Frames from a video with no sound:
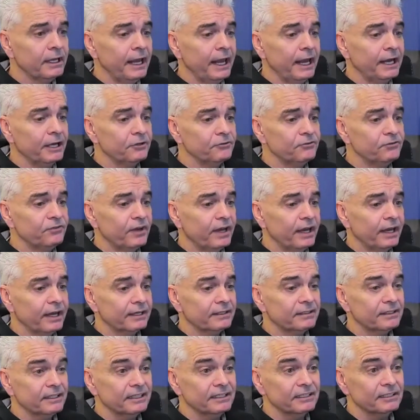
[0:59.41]
and in
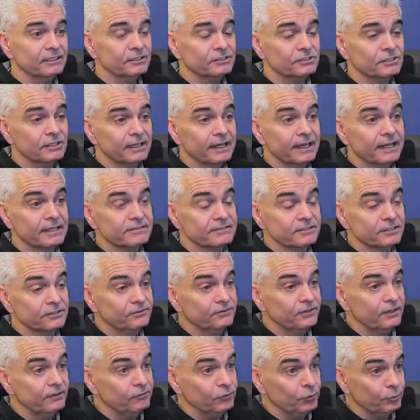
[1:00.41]
fact is less than
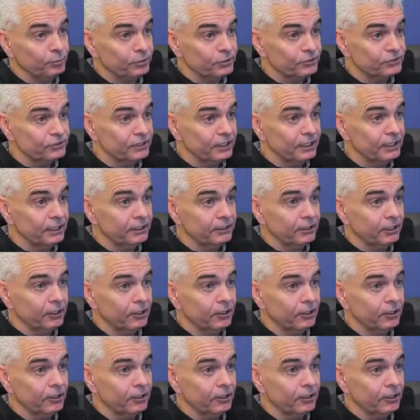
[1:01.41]
50%